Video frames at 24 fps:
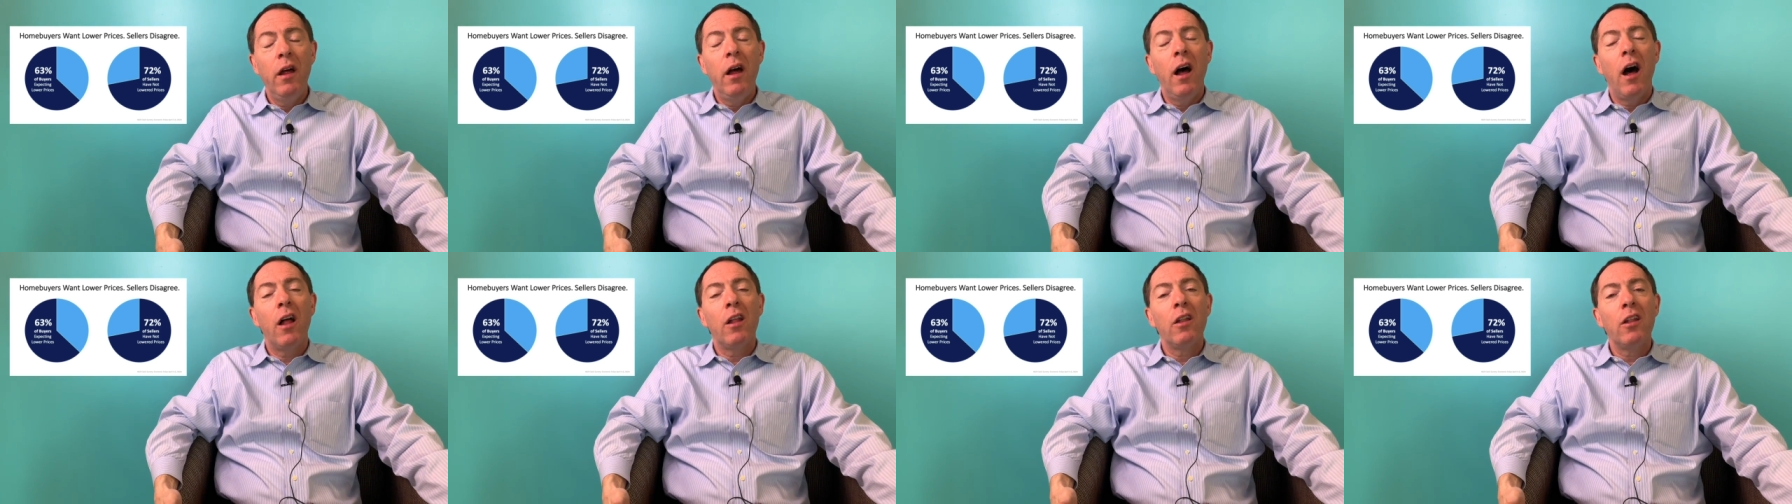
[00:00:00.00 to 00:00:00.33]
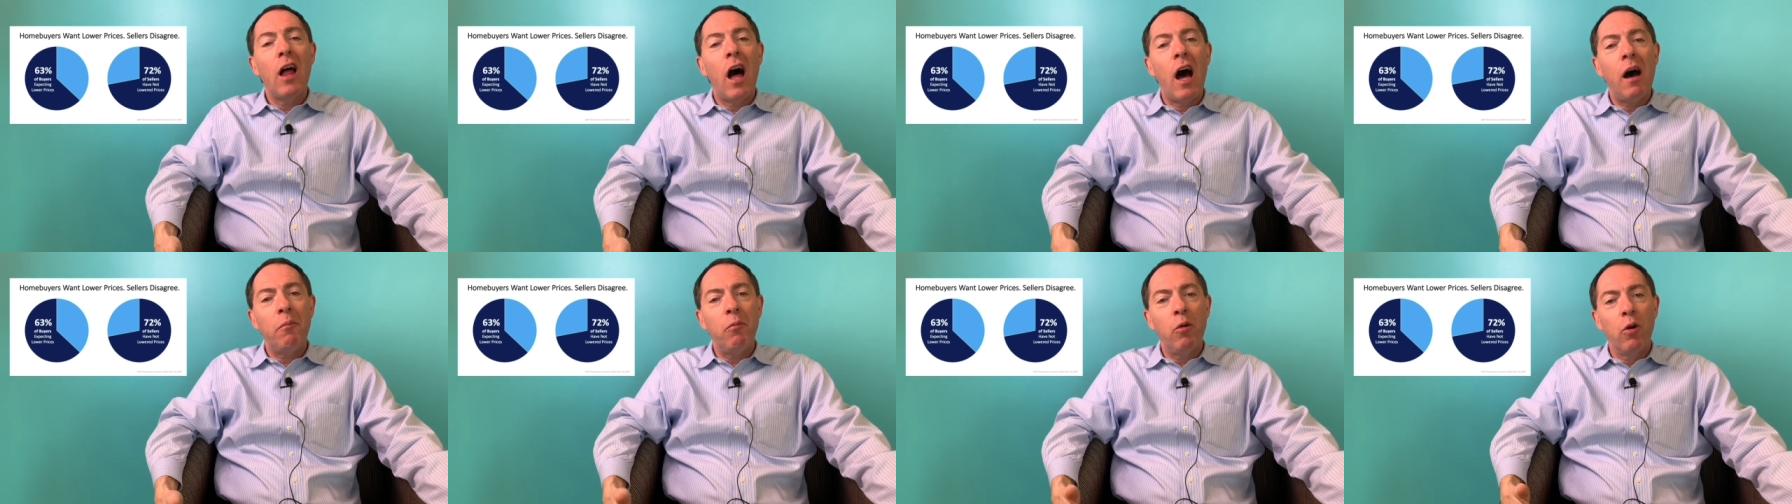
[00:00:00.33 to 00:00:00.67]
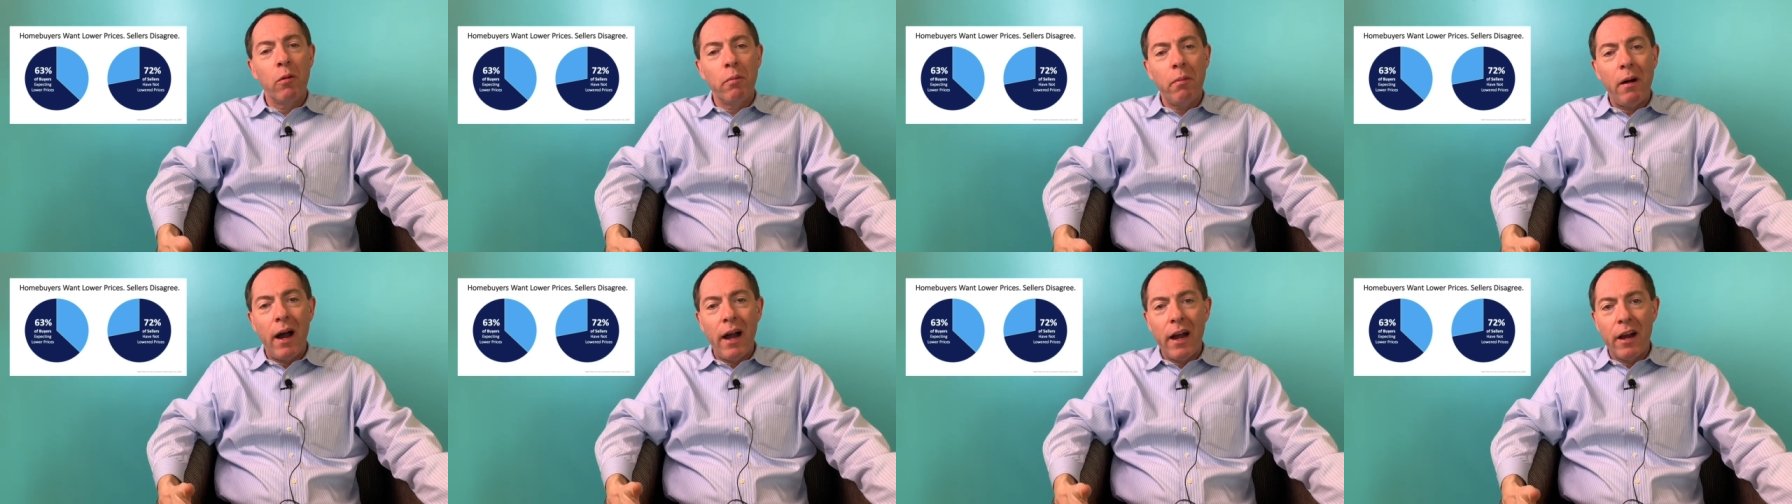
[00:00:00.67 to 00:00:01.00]
a lot more
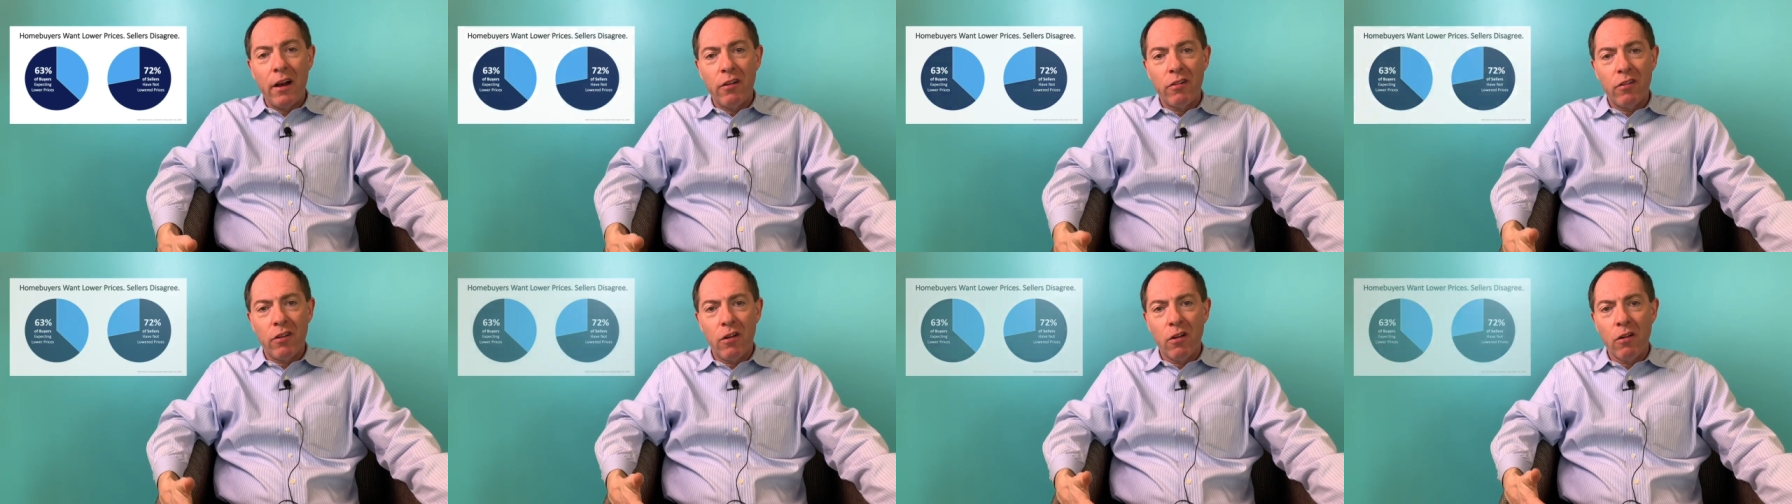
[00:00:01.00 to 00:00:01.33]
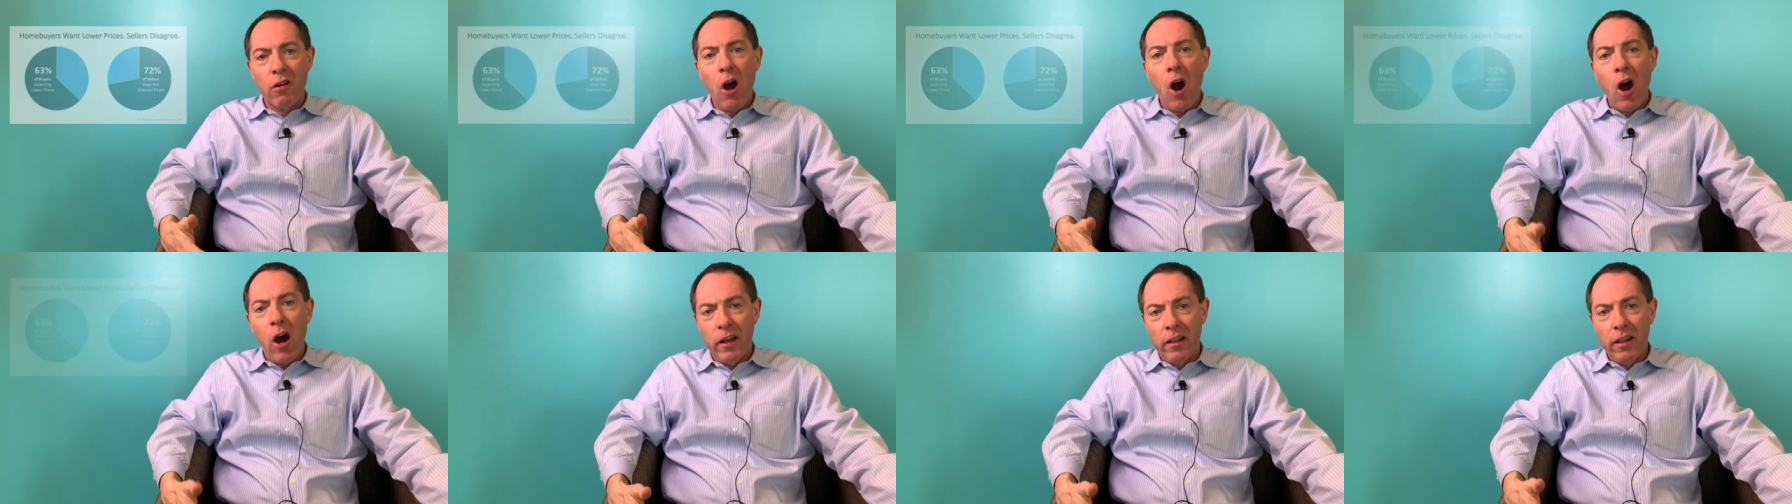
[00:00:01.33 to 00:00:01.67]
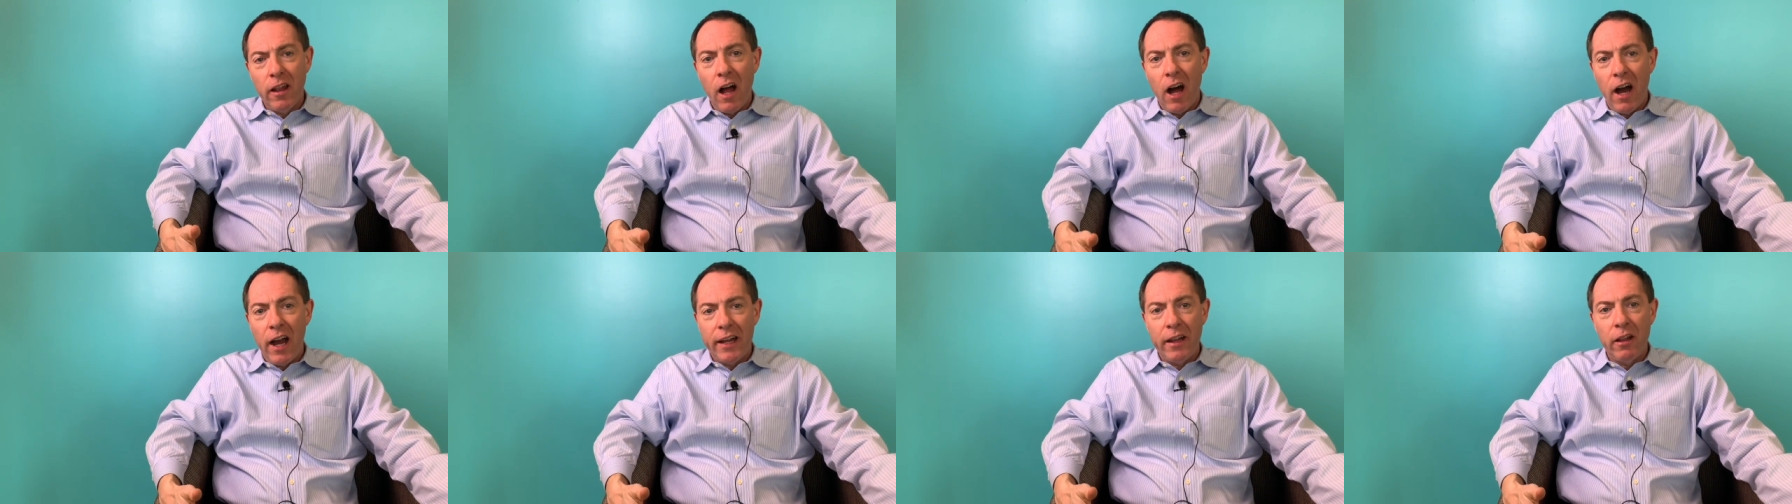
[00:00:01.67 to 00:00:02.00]
buyers are
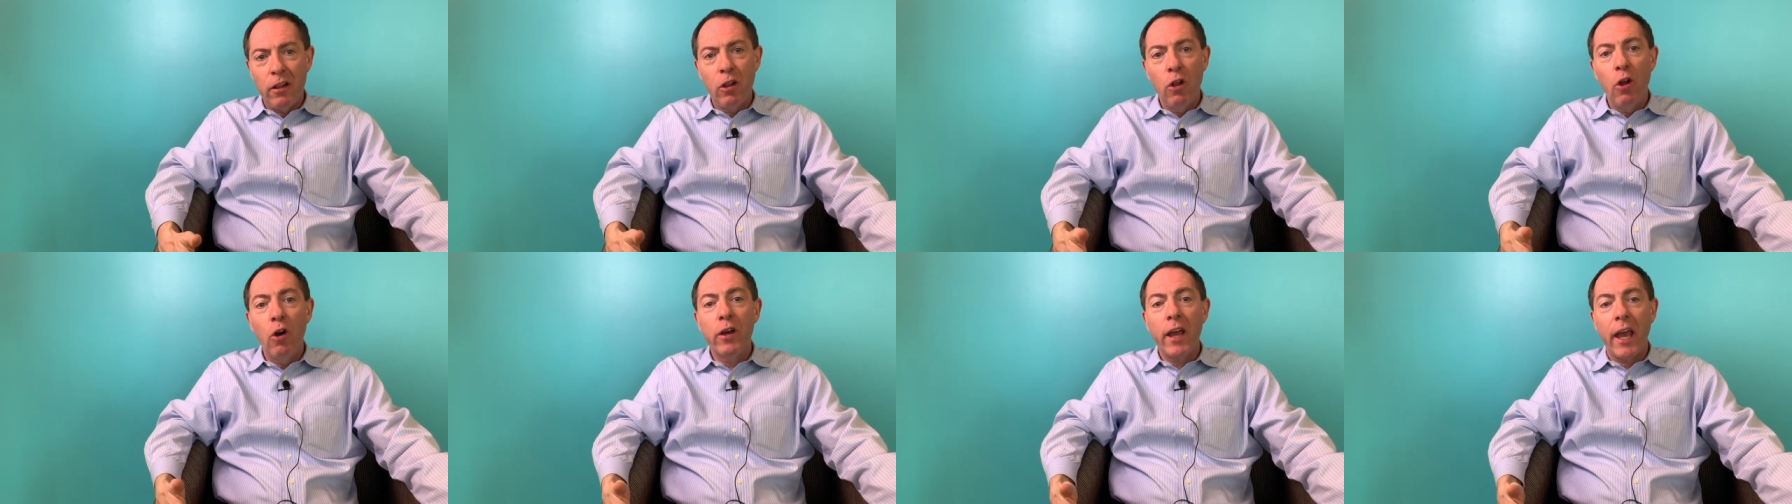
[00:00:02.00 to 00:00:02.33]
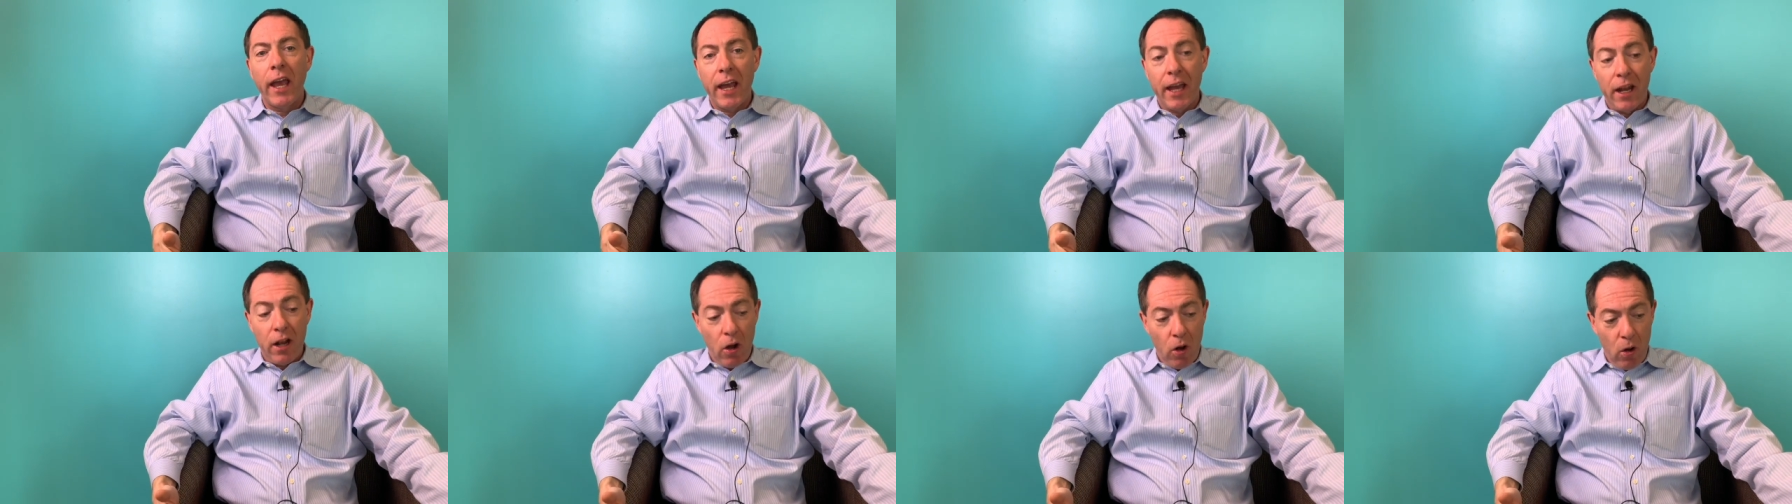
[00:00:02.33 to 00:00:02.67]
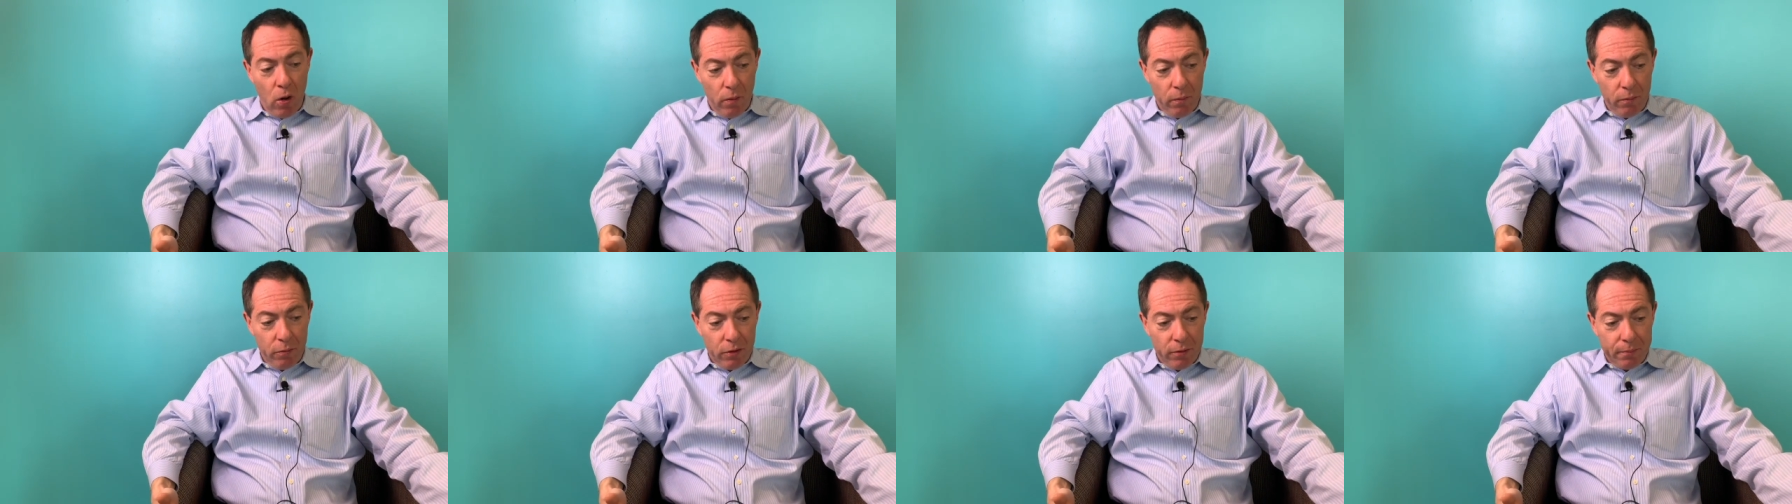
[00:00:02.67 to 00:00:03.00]
online looking at
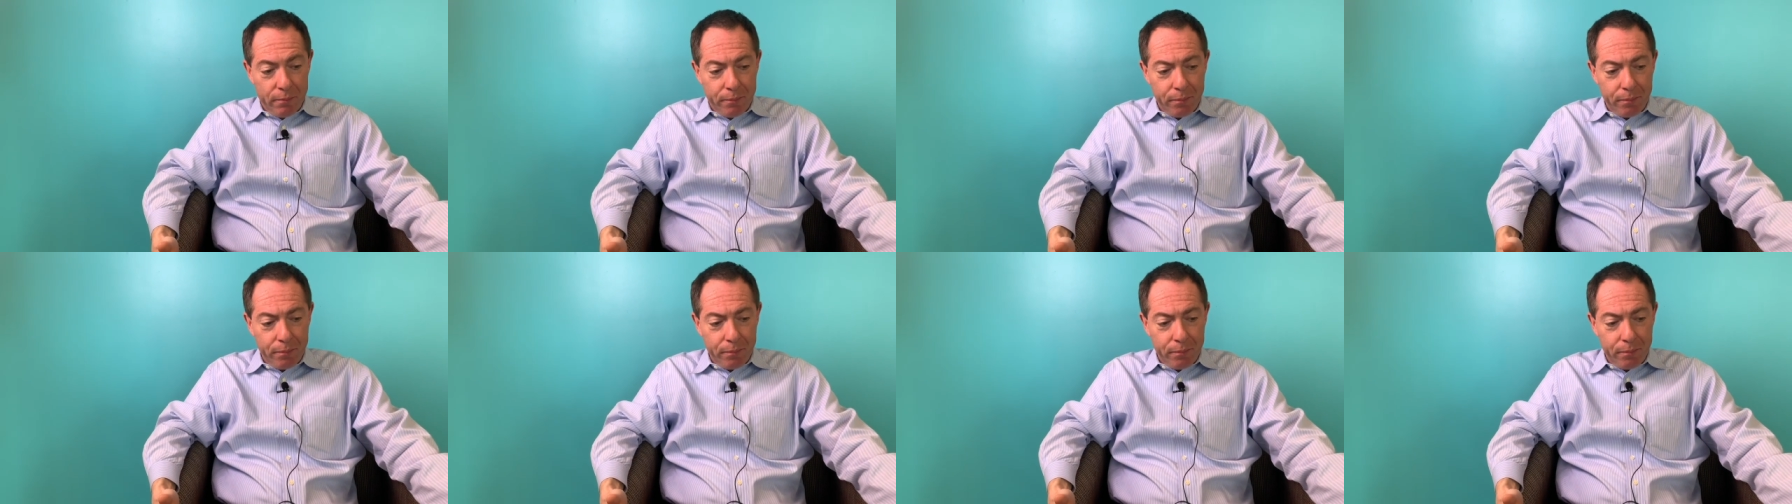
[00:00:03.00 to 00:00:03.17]
homes.